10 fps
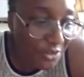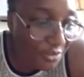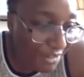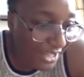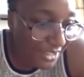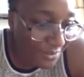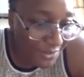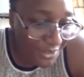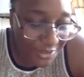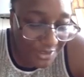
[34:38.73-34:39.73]
great for
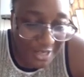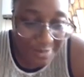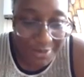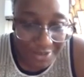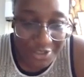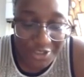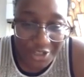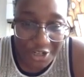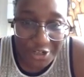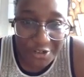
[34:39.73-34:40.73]
you to come on the
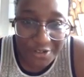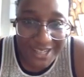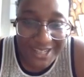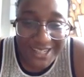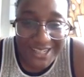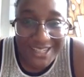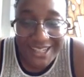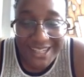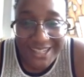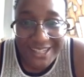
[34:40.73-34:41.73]
show and they can
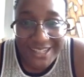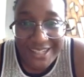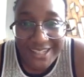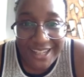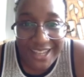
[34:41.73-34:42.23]
hear